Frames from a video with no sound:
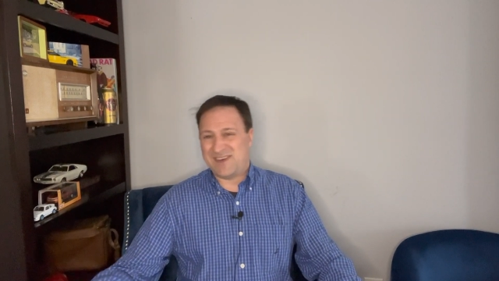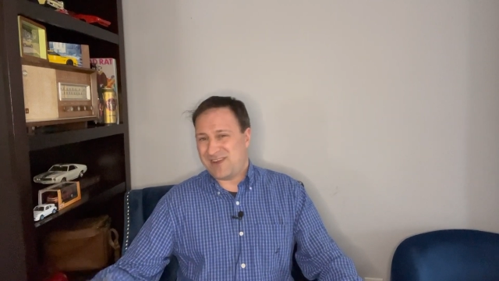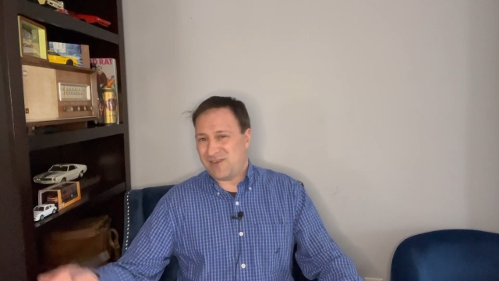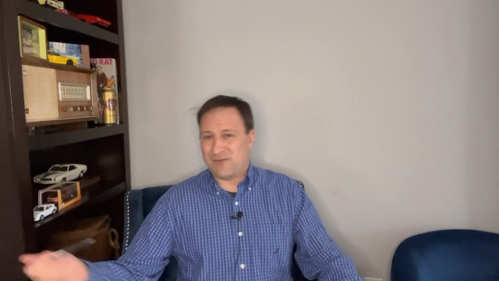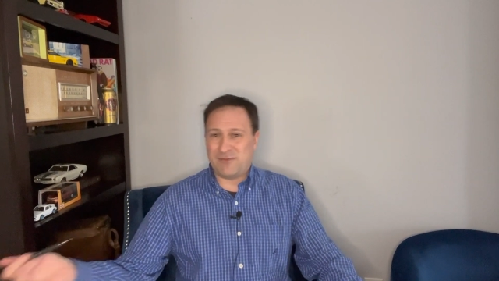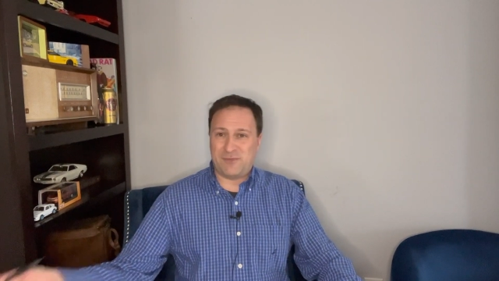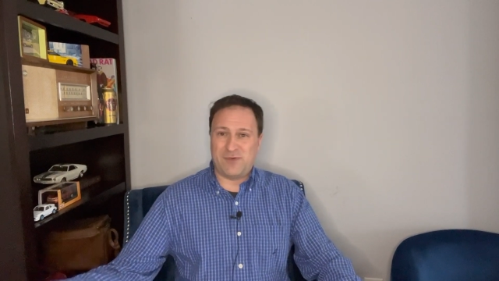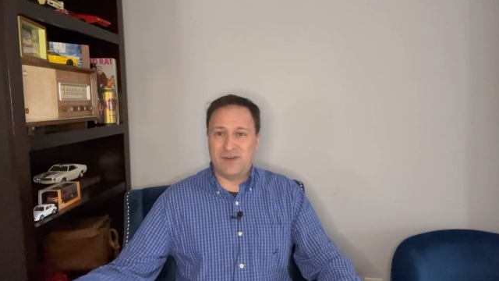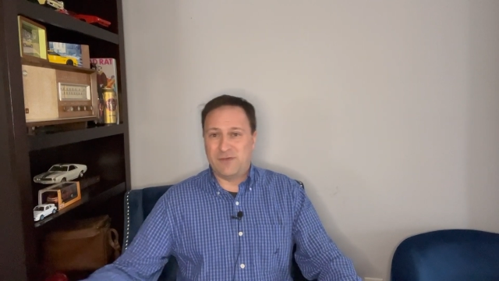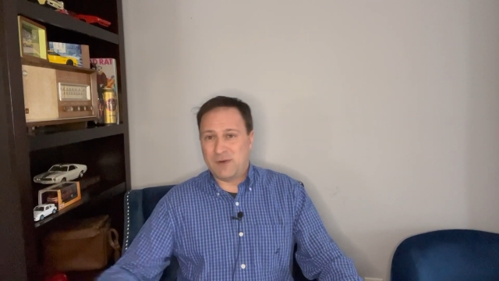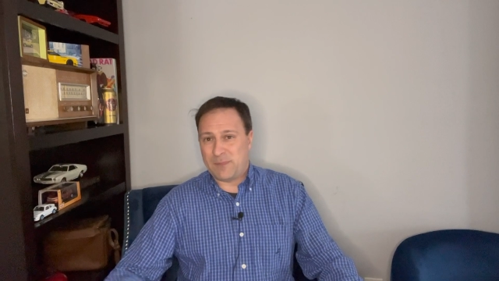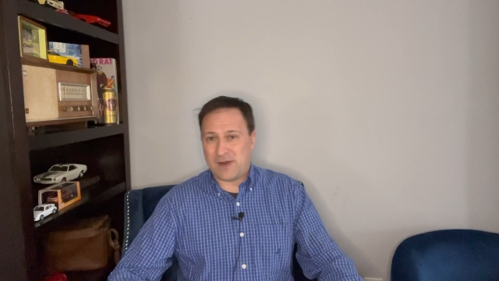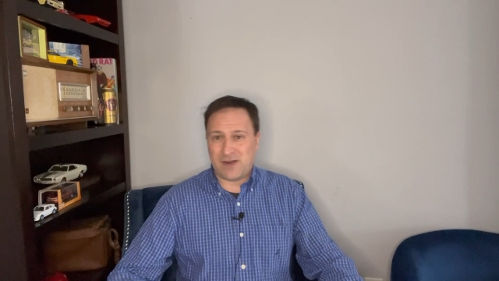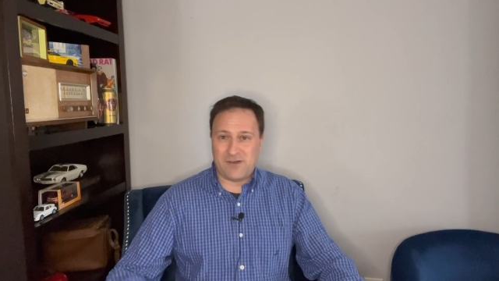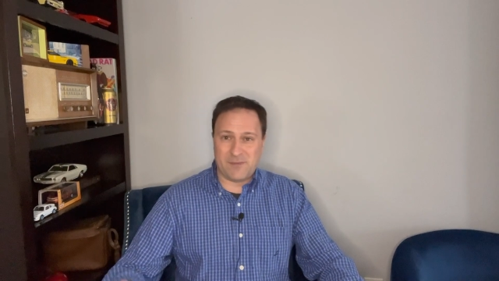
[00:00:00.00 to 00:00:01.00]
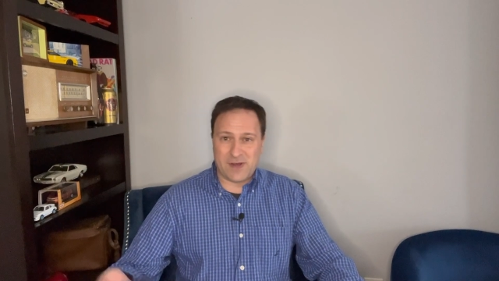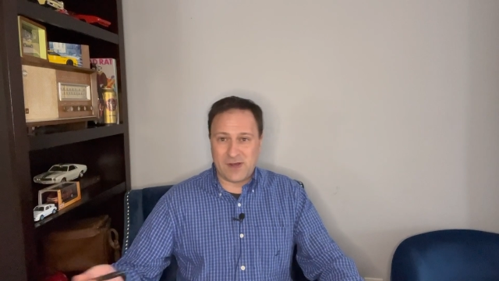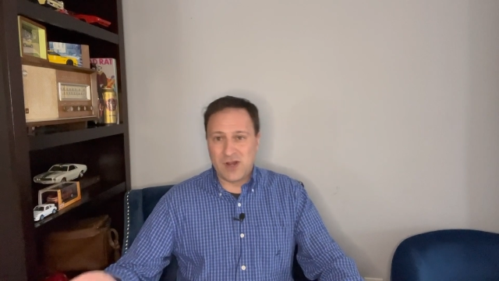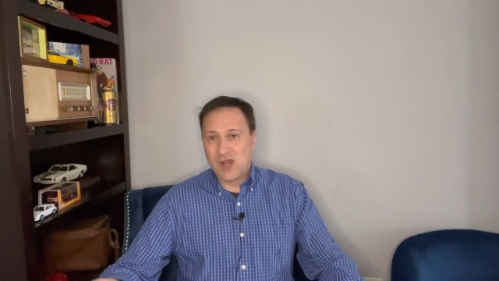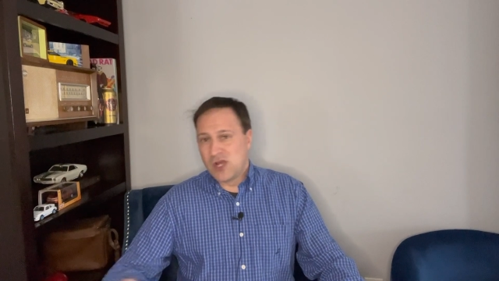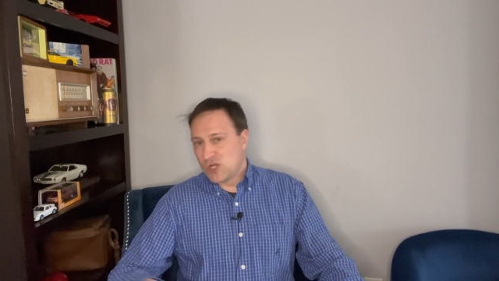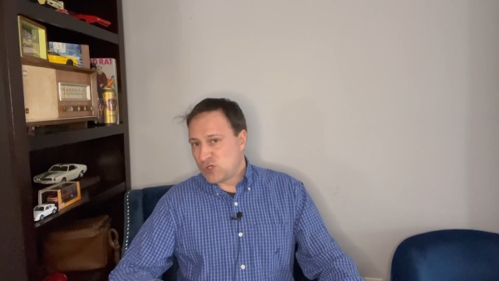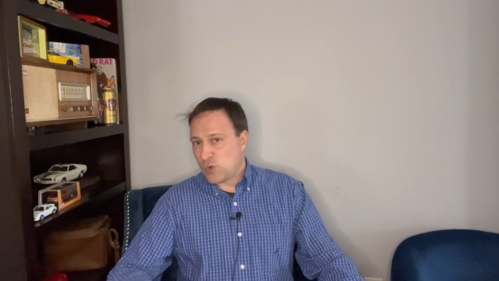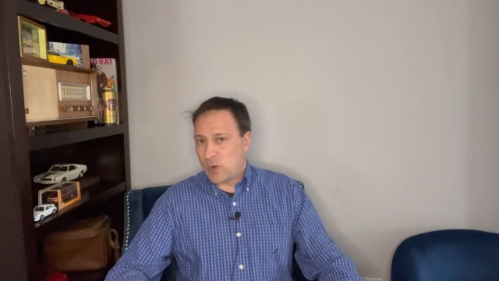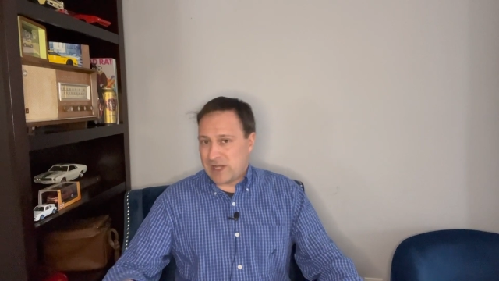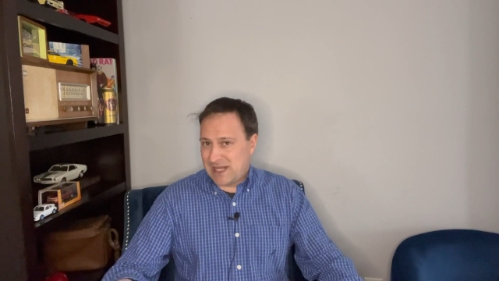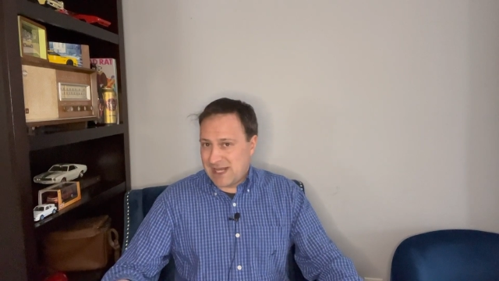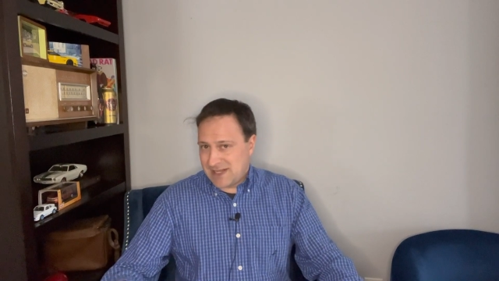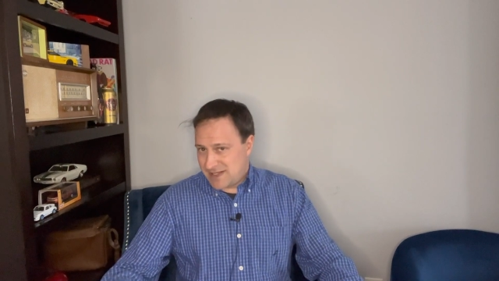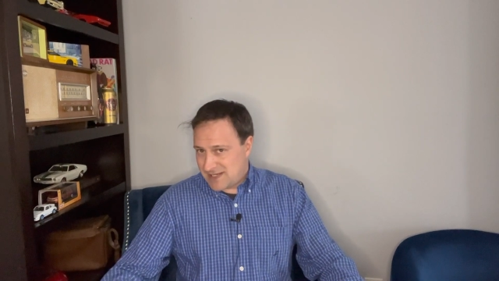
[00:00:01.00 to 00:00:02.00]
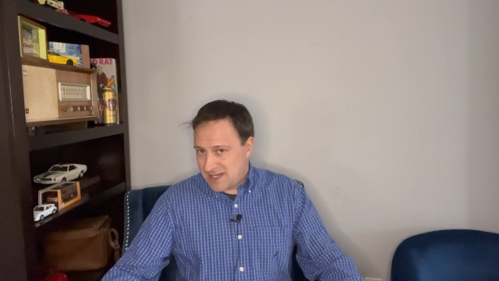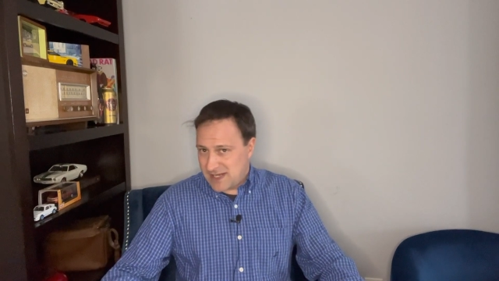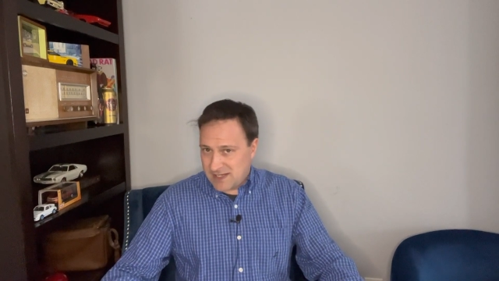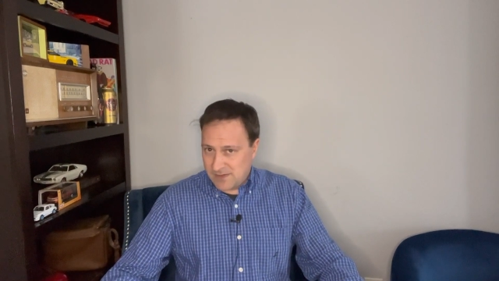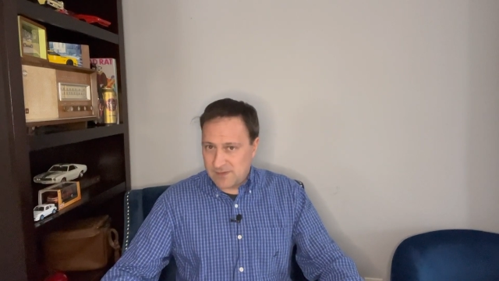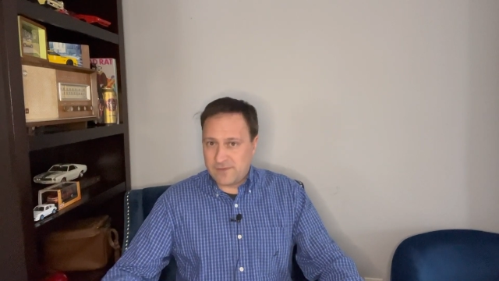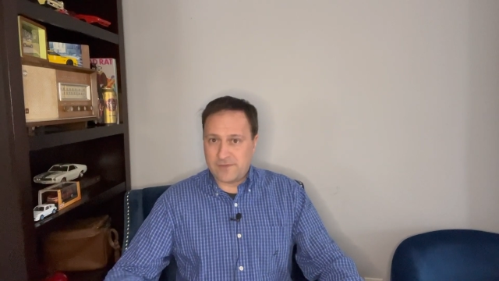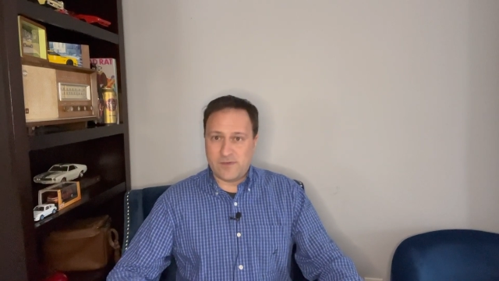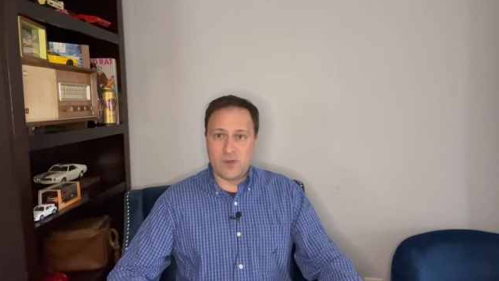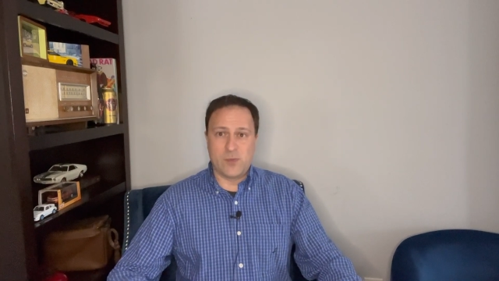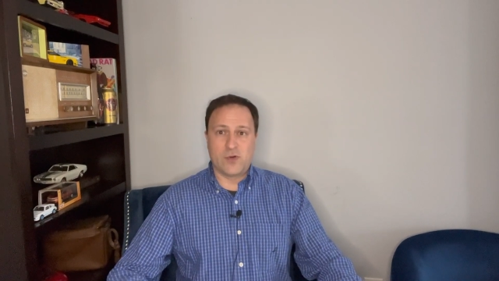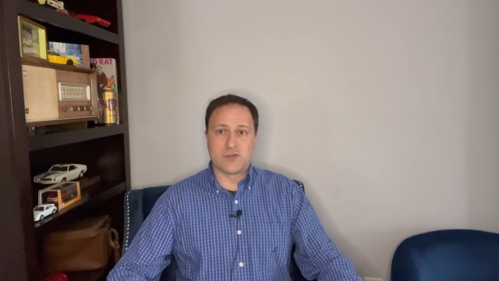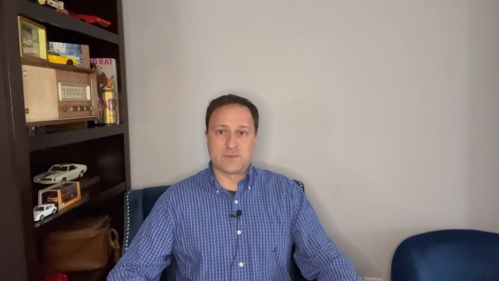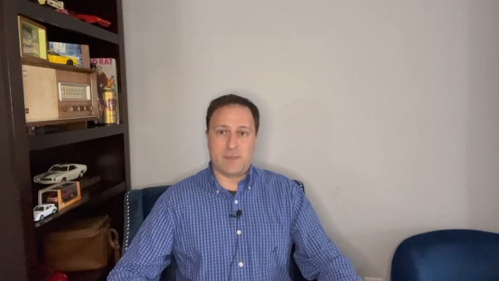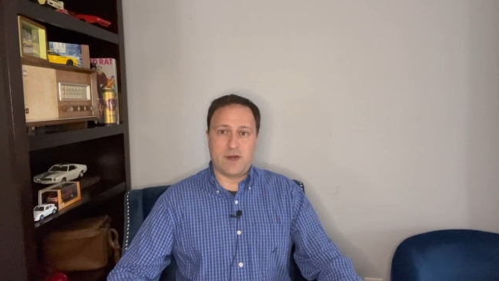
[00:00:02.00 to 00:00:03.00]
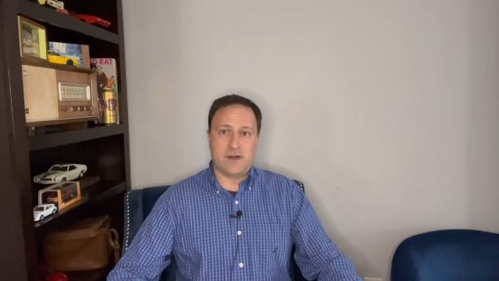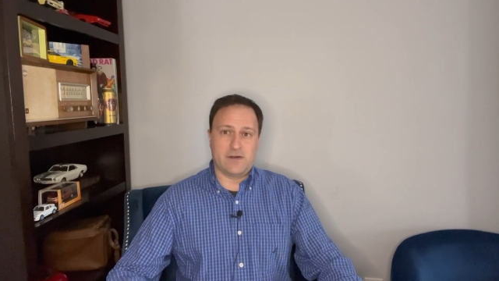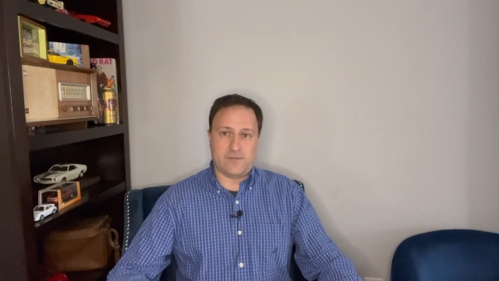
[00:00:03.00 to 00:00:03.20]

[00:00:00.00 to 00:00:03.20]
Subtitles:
They were repaired in about 2018 for the most part,